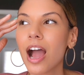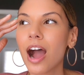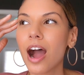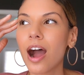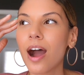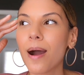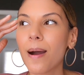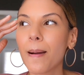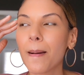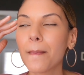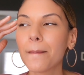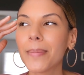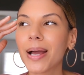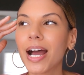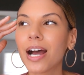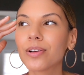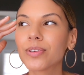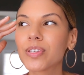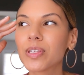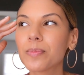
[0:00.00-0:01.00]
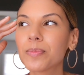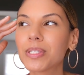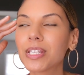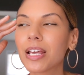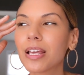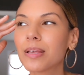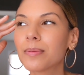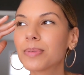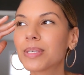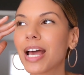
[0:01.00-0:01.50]
how
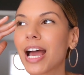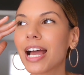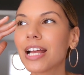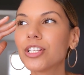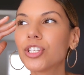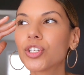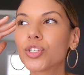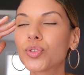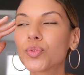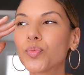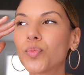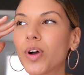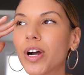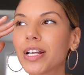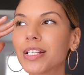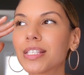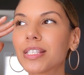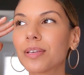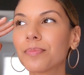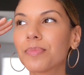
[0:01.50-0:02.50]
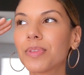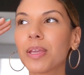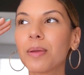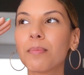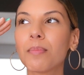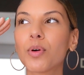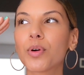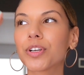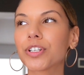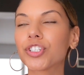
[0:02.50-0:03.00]
sometimes I just want something
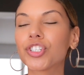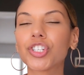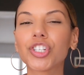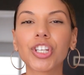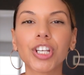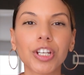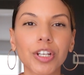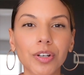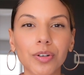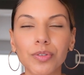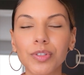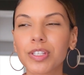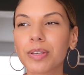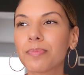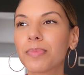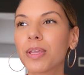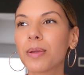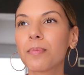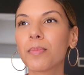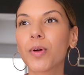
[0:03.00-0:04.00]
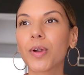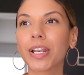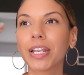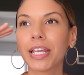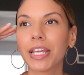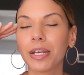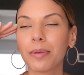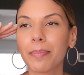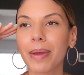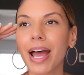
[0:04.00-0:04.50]
more chill, something more
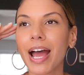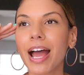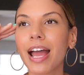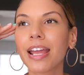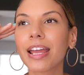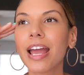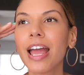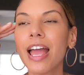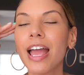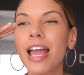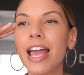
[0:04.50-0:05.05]
laid back,